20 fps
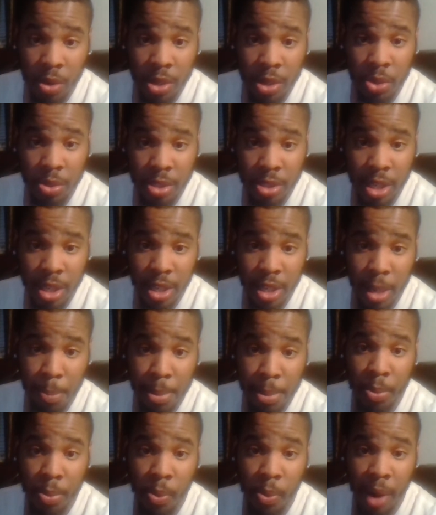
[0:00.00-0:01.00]
you'll see that
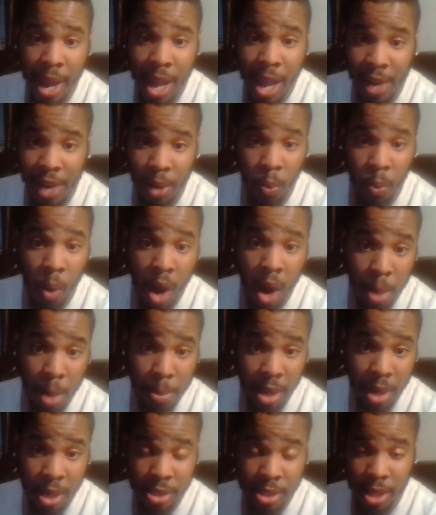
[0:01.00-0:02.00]
people will have like
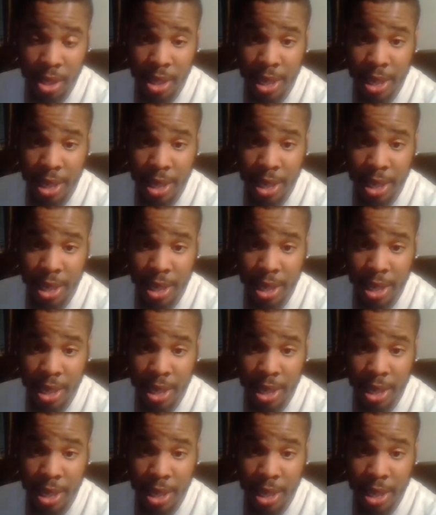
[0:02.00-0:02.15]
watermelons and